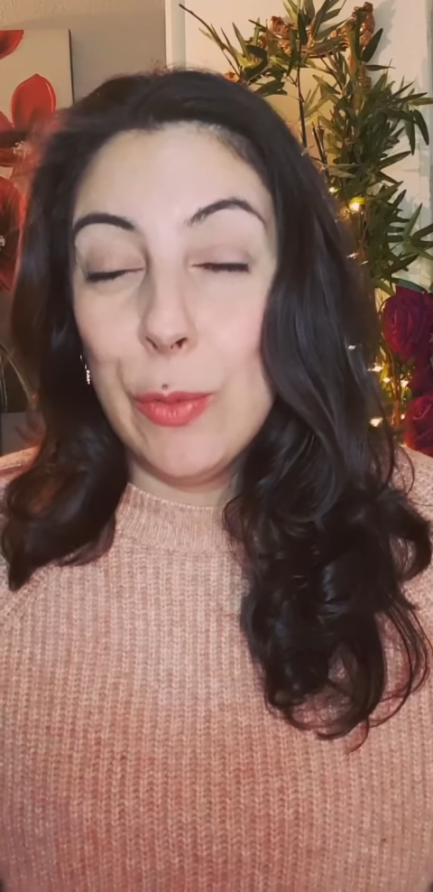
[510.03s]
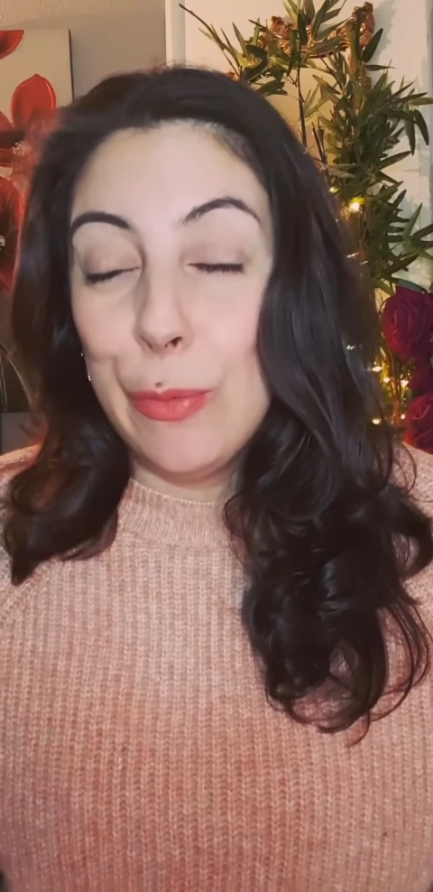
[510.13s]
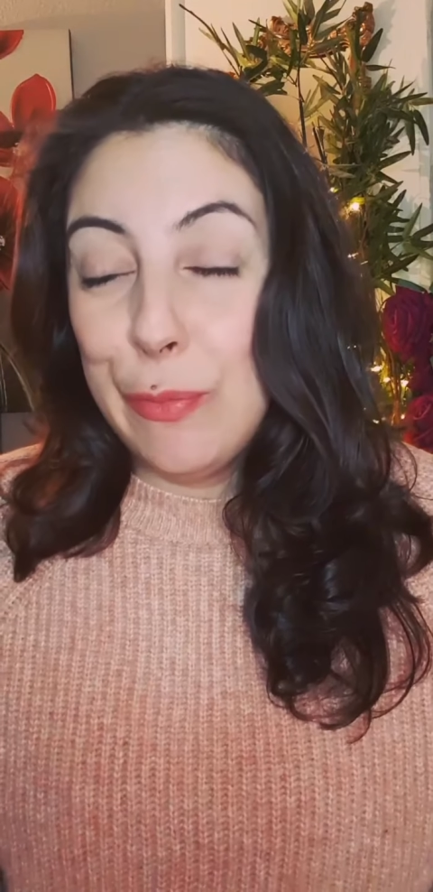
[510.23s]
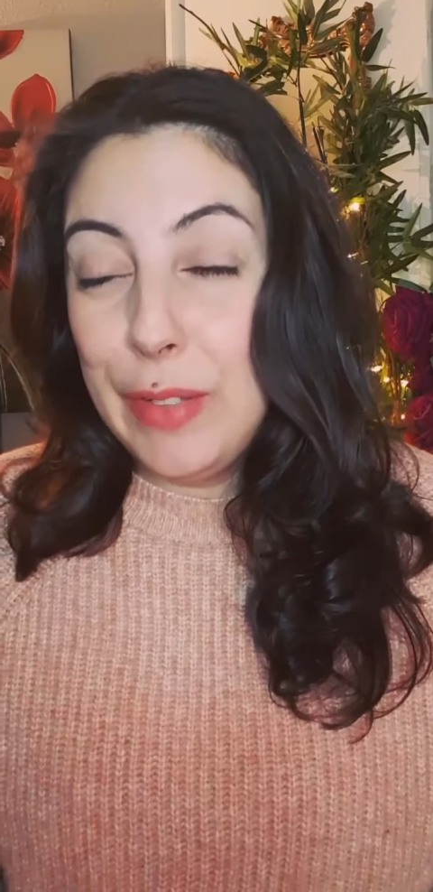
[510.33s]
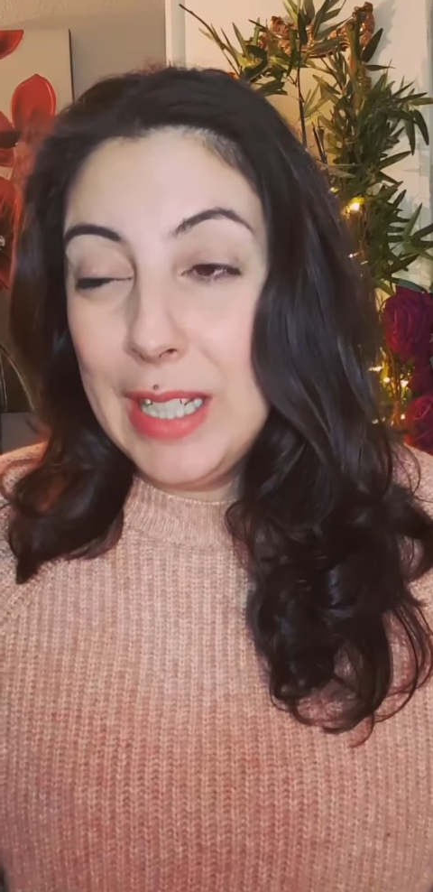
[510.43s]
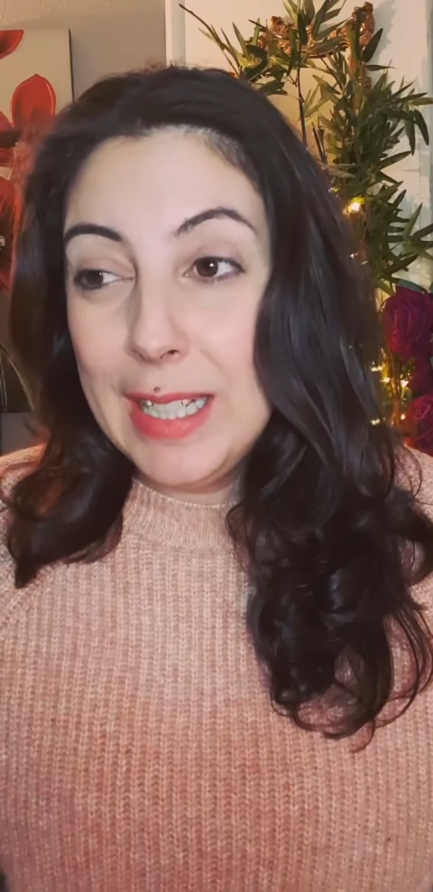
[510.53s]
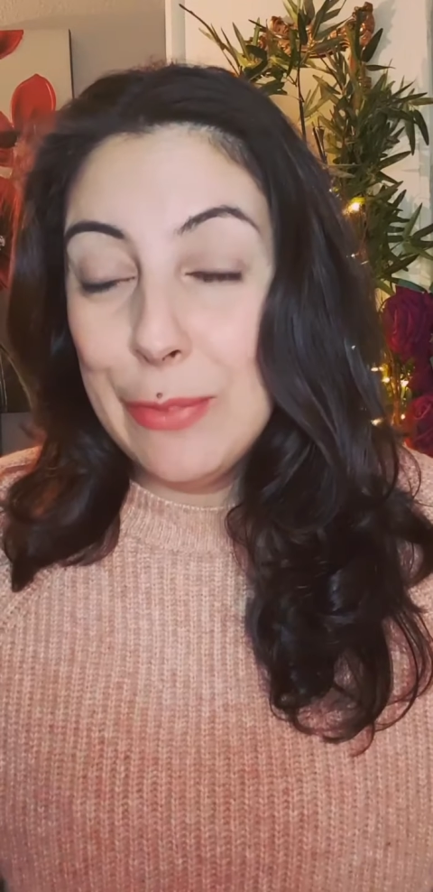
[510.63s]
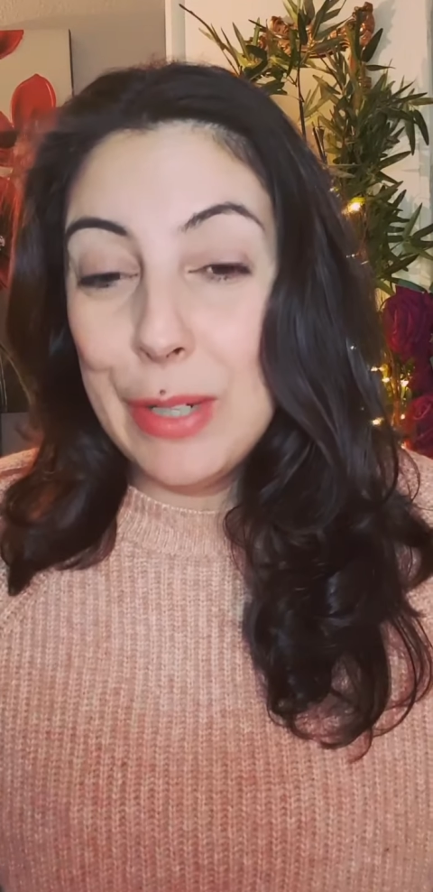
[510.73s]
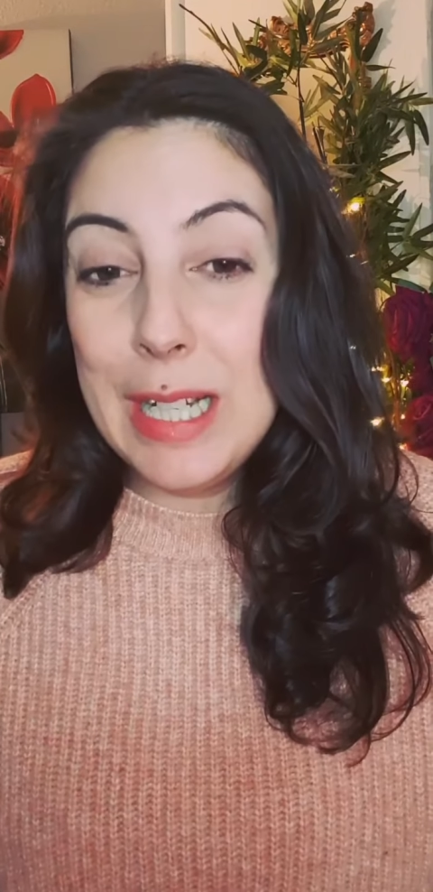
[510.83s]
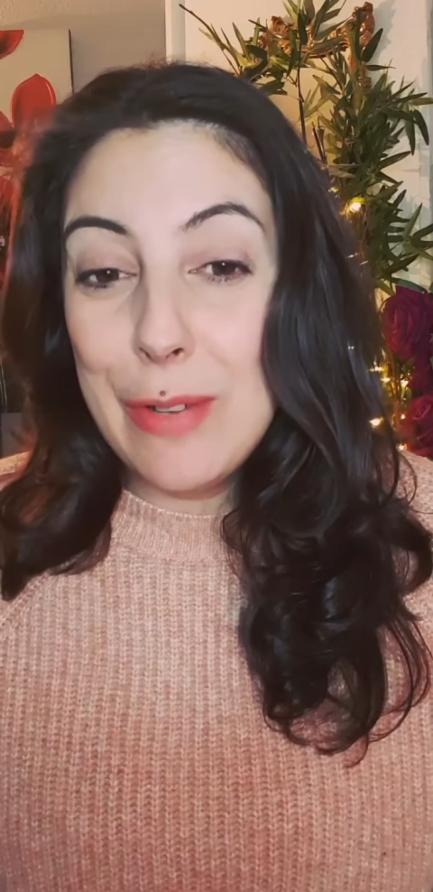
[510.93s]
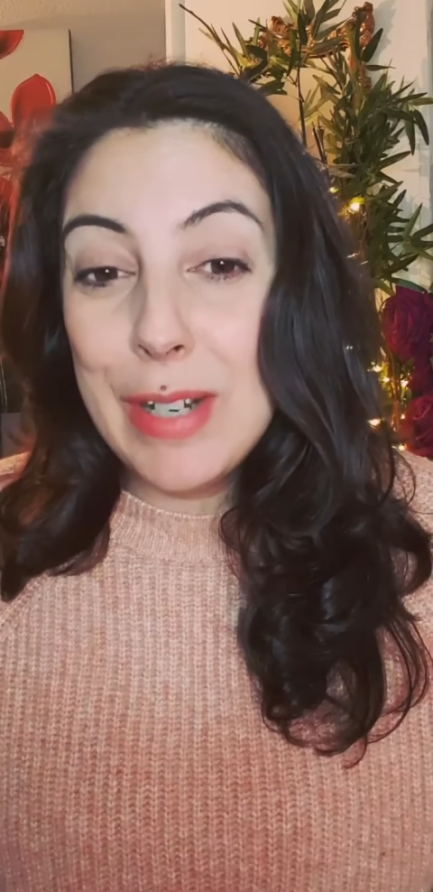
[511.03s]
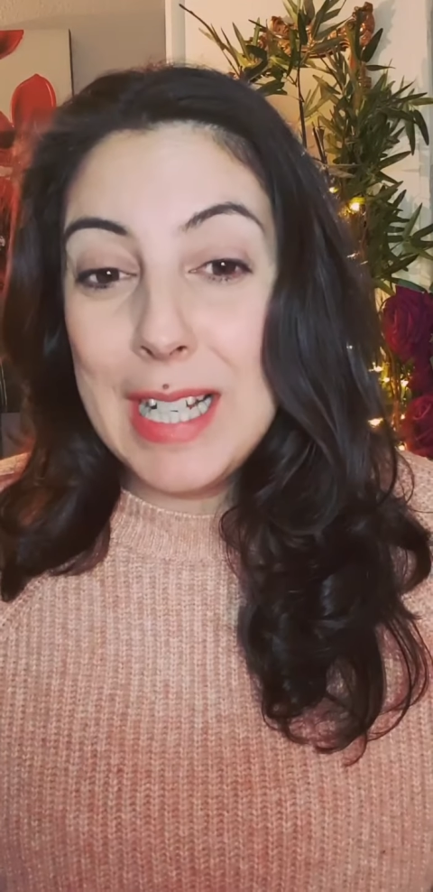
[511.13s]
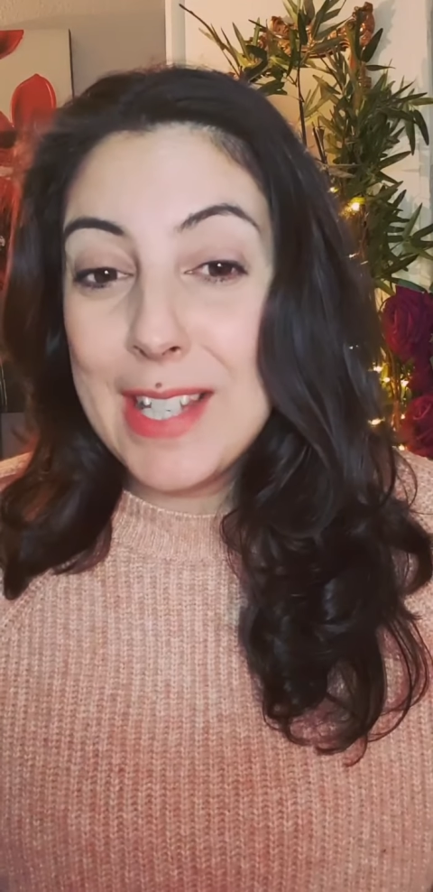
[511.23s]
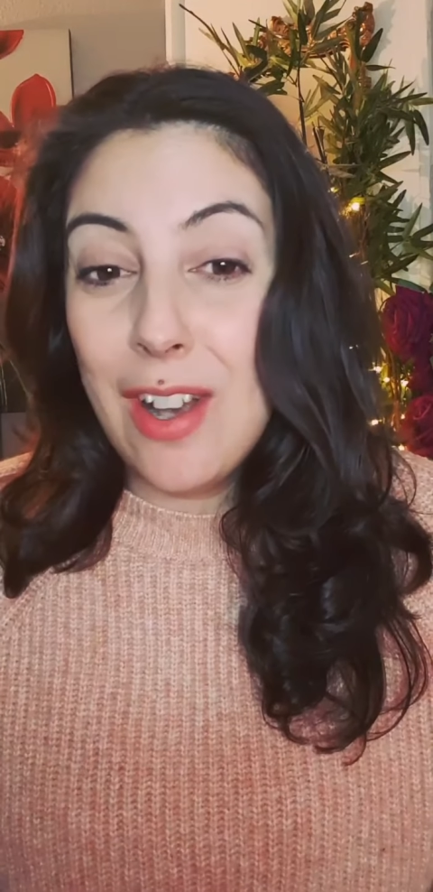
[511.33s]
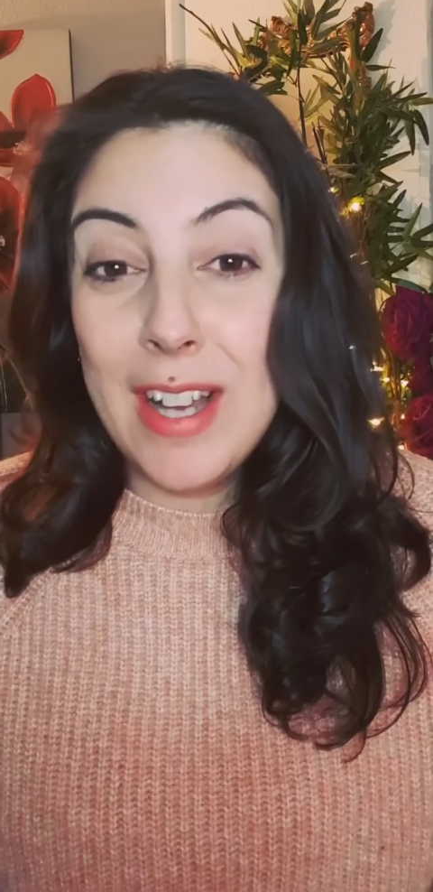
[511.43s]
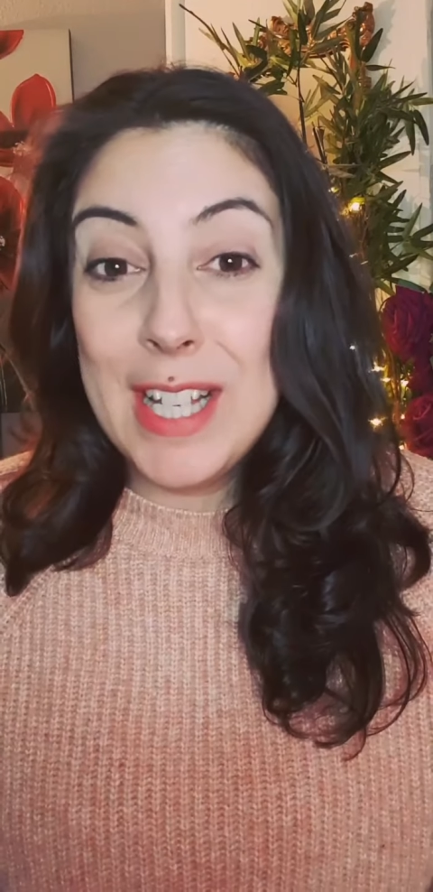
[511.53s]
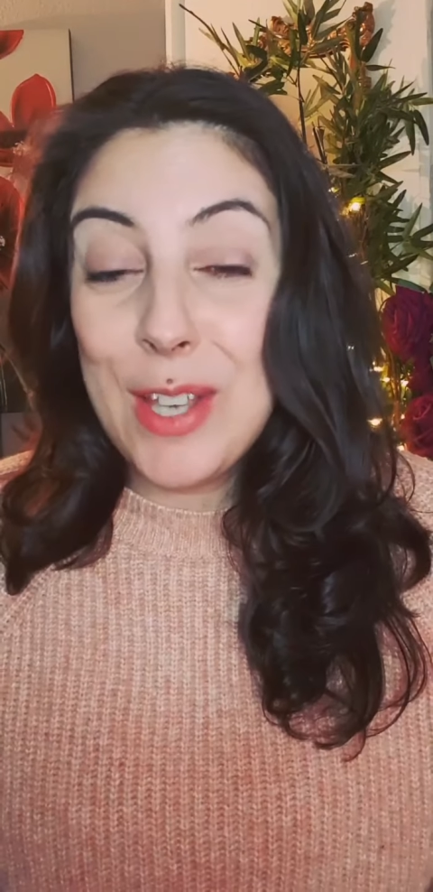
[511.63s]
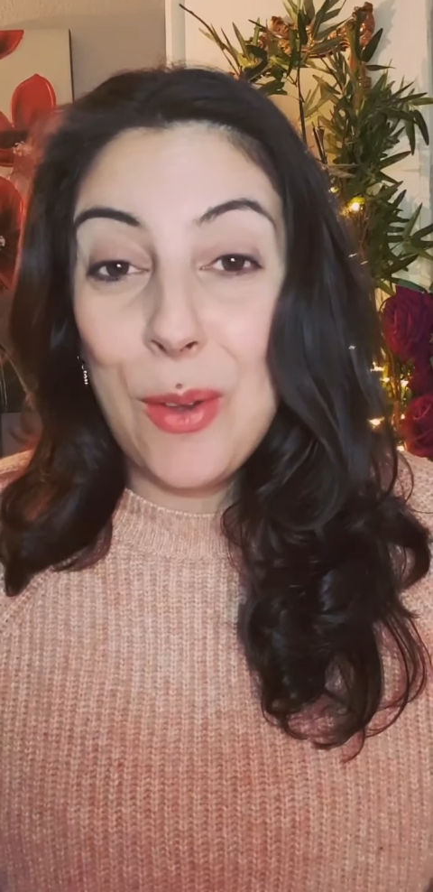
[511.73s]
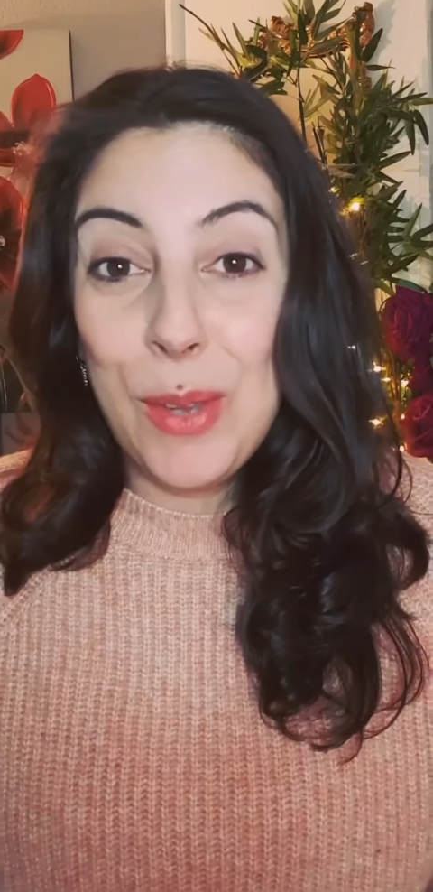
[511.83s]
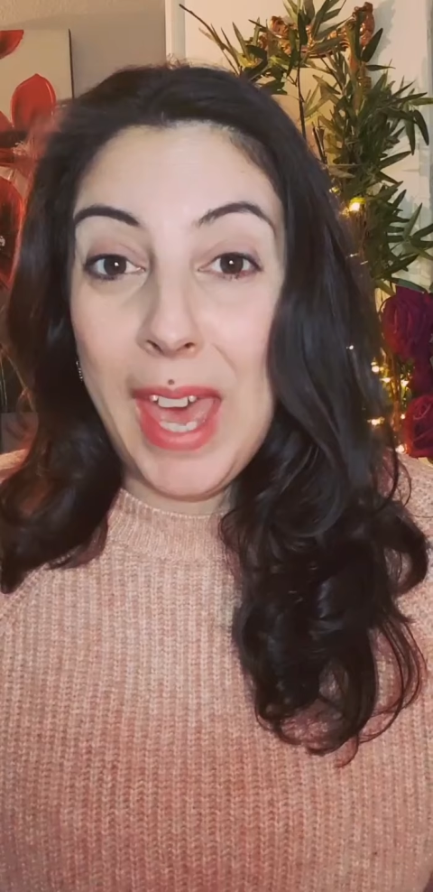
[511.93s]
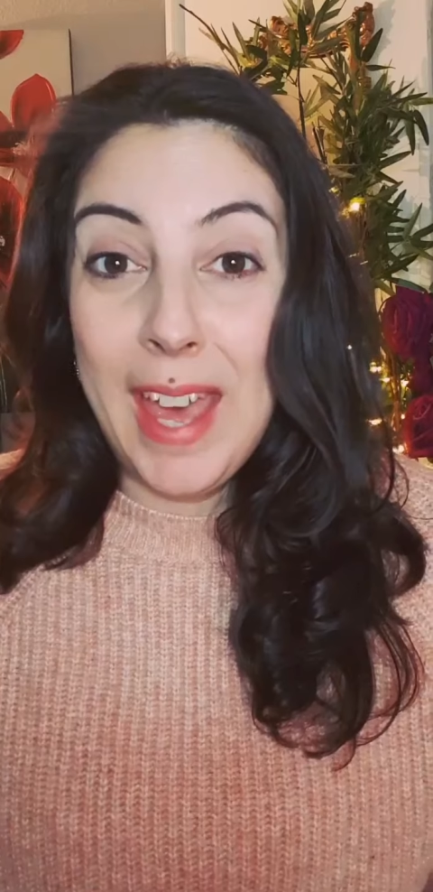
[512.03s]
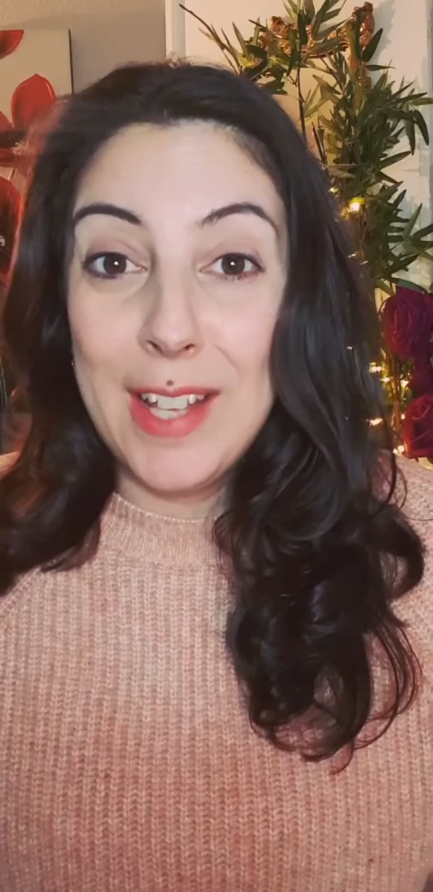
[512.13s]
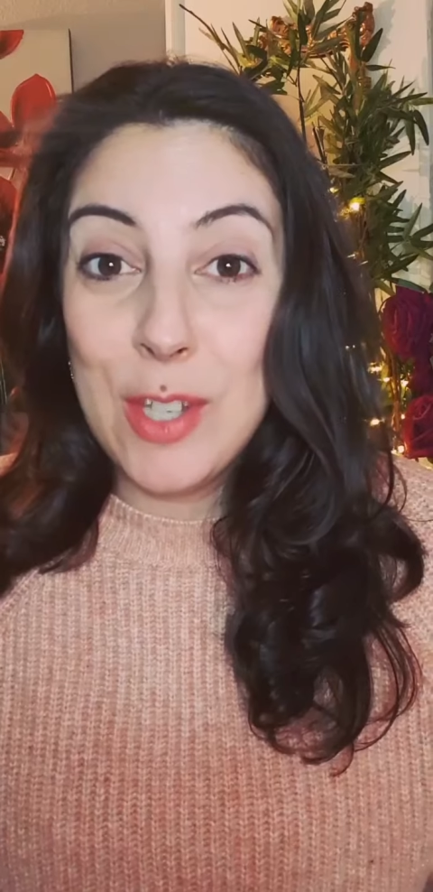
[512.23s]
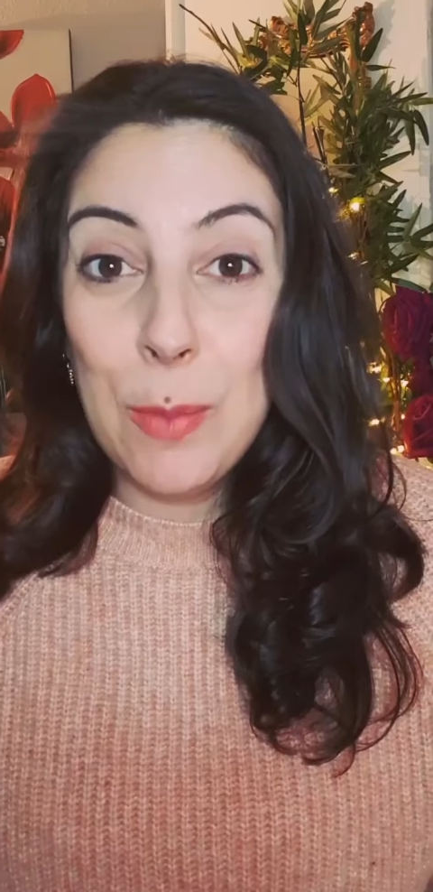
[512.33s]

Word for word: If you're feeling really, really tired, it's okay.